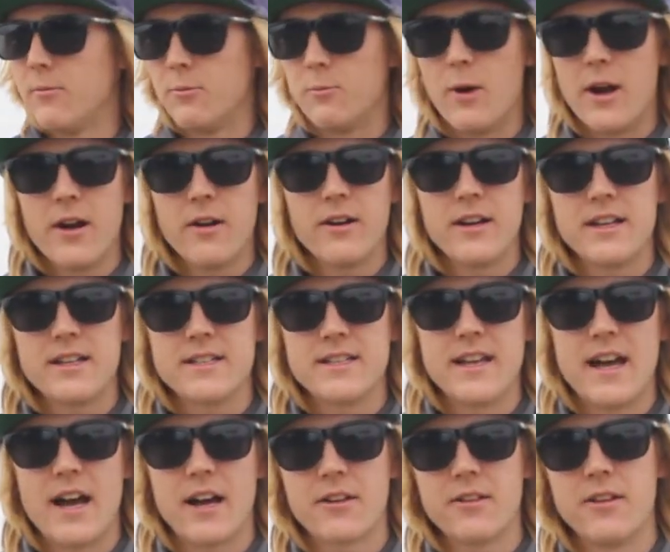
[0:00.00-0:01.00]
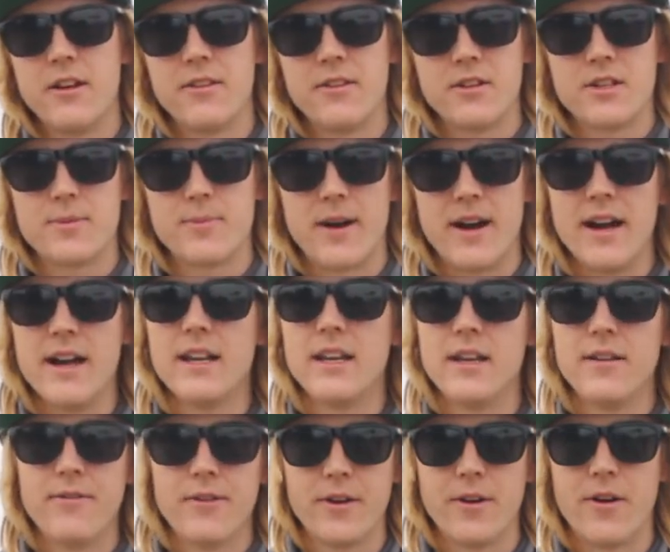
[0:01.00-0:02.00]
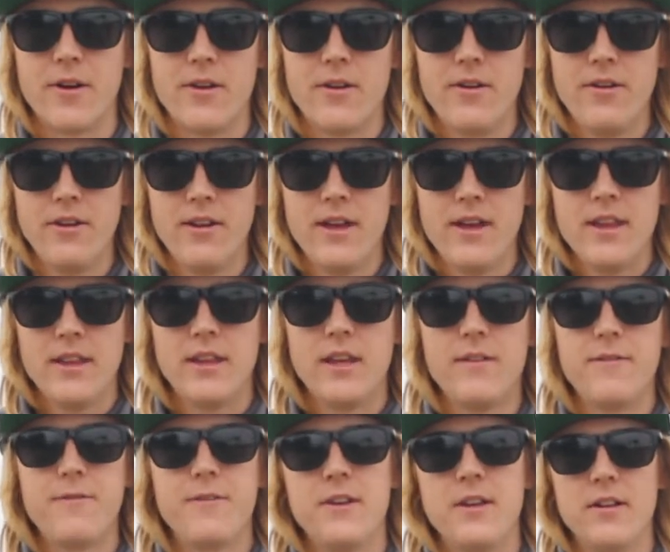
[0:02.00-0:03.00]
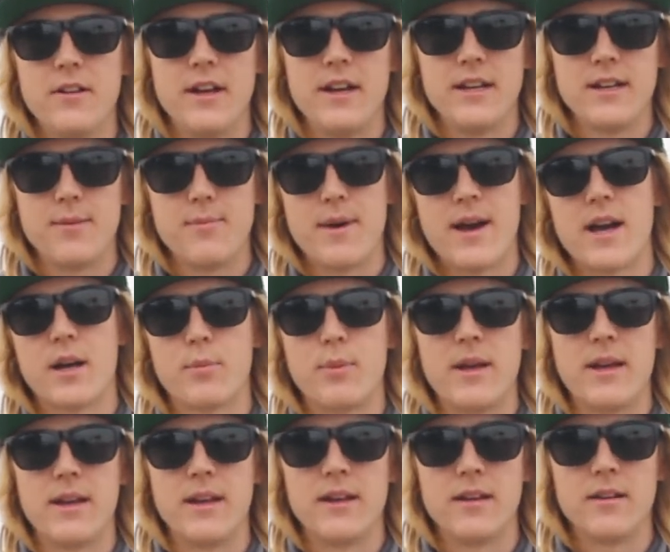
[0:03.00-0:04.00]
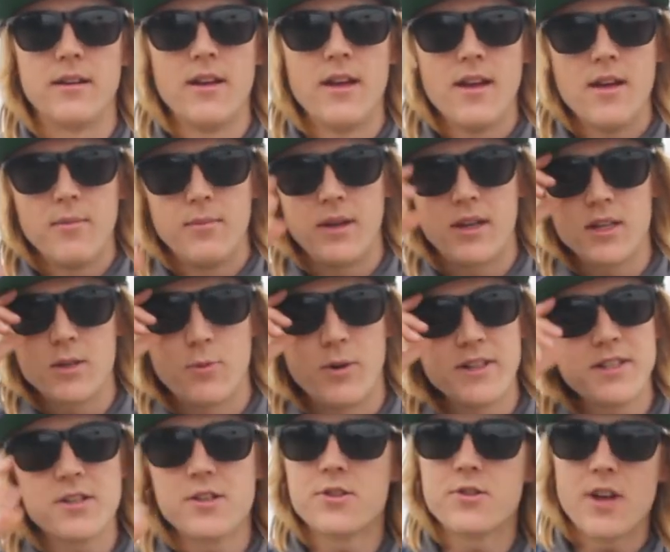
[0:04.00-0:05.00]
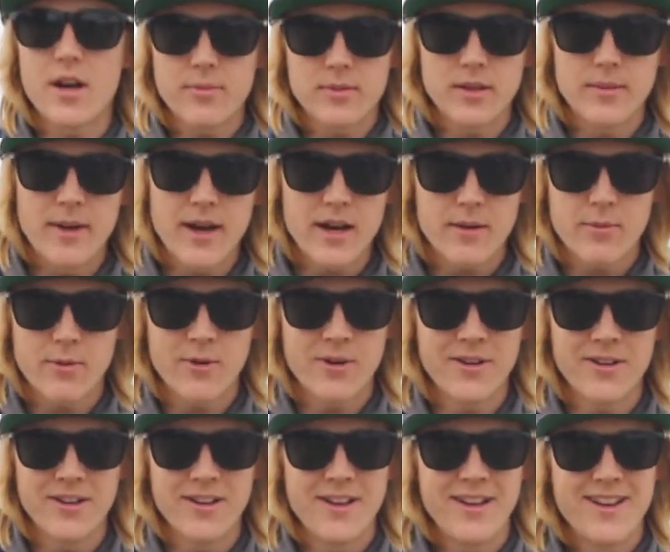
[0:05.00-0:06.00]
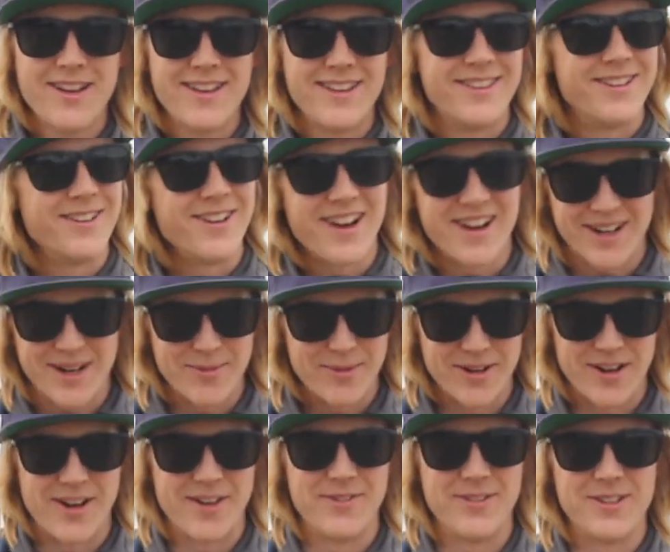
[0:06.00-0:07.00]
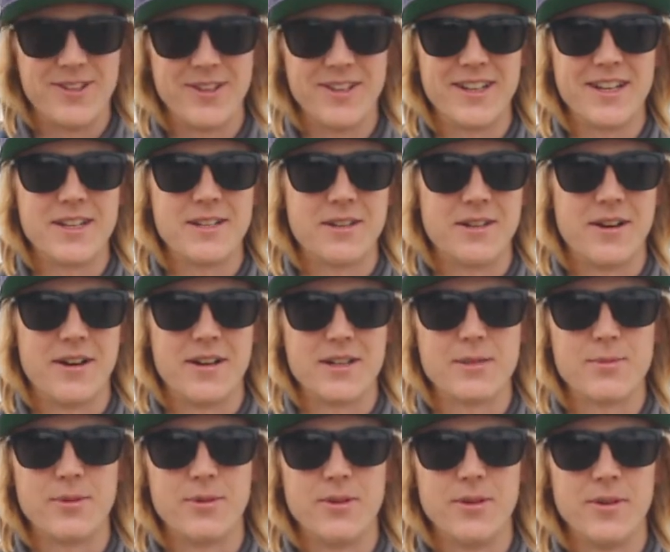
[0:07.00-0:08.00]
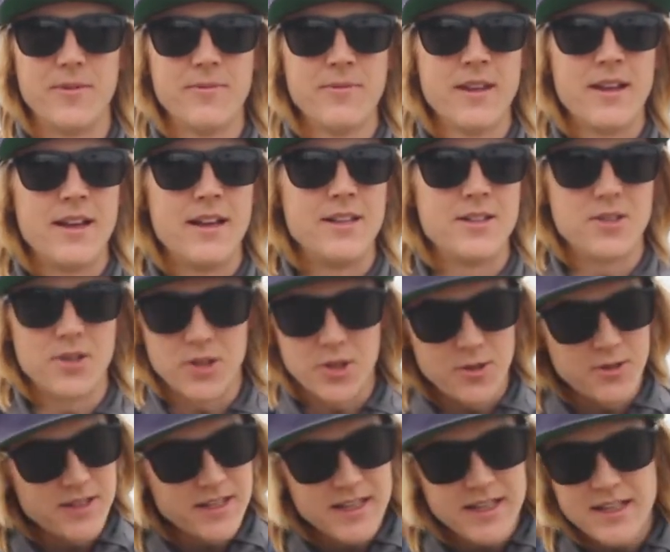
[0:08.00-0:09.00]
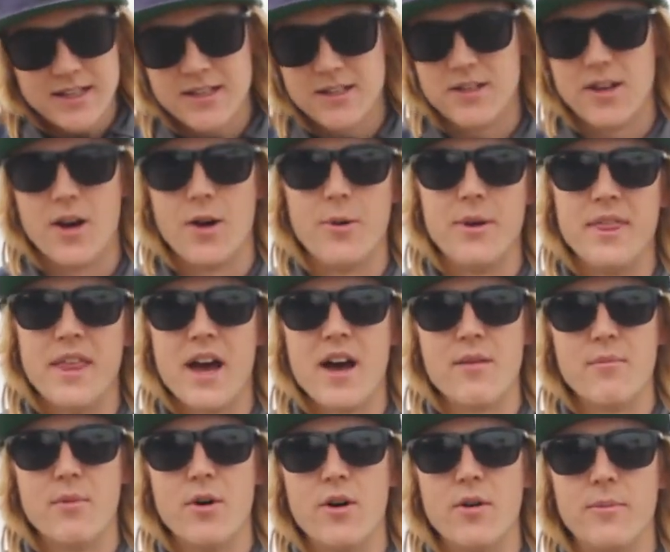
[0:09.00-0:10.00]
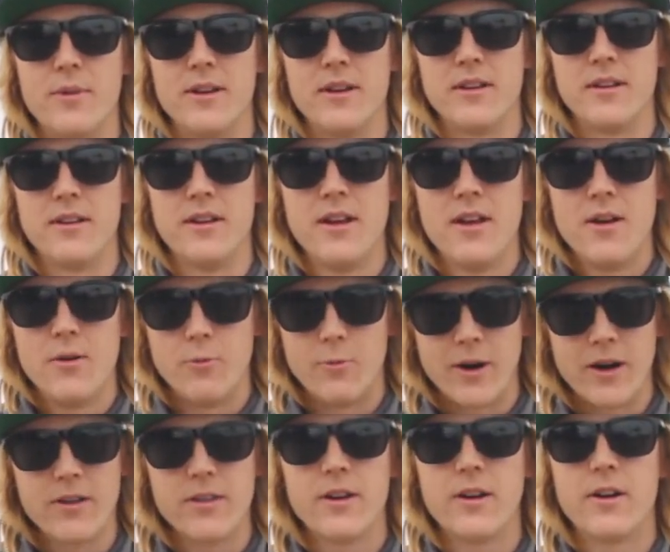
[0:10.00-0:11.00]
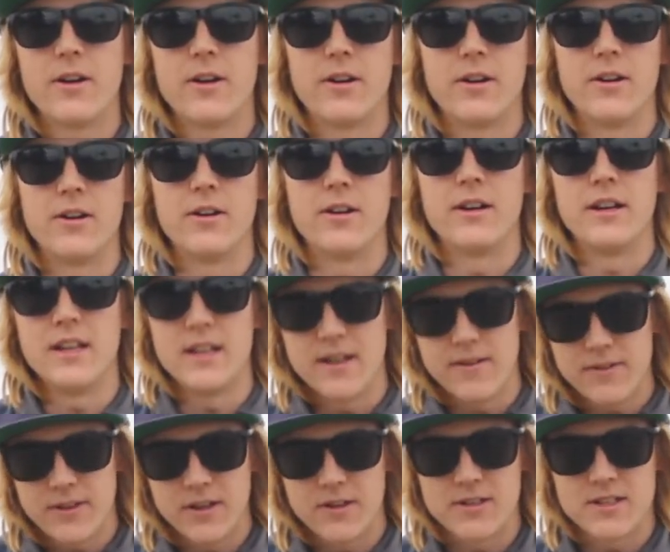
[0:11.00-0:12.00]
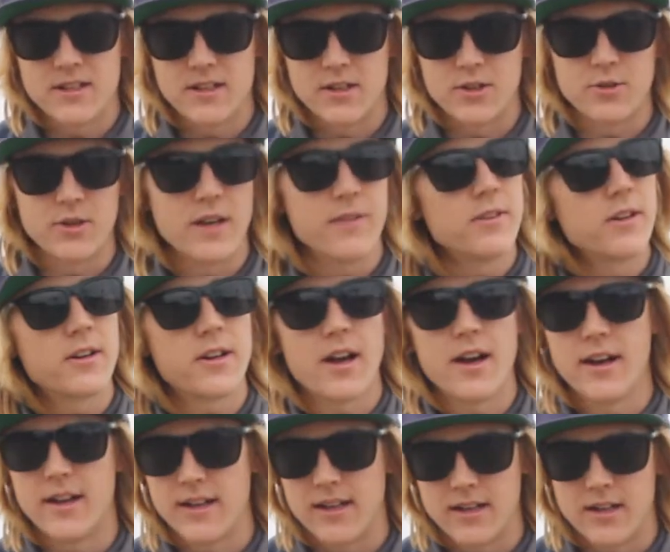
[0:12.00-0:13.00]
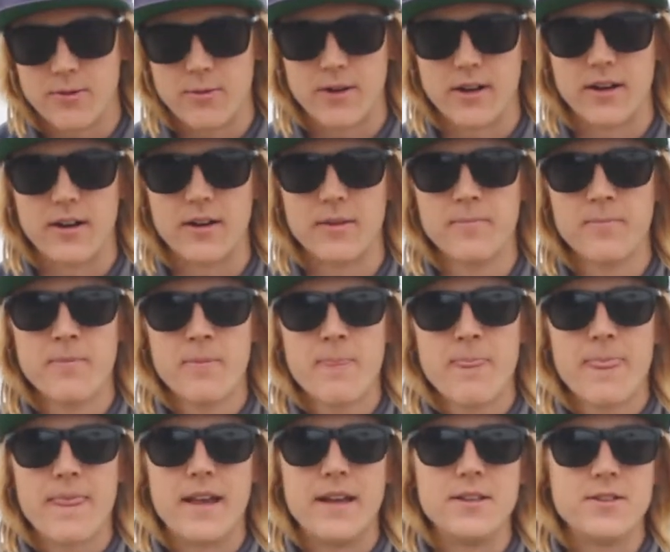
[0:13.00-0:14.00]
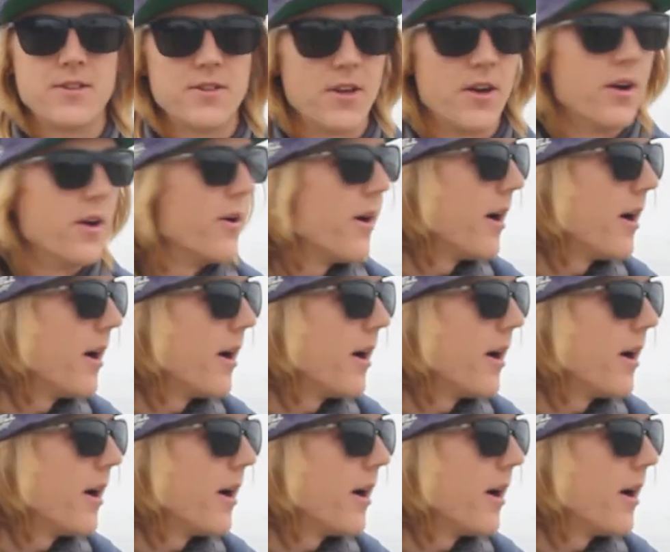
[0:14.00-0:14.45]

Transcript: where exactly on their spine, if at all, they feel any back pain. Because once they're strapped to the backboard, they're not coming off until they get to the hospital. And so you need to know in that moment where they're hurt, if there's an injury, if they're cut anywhere. And so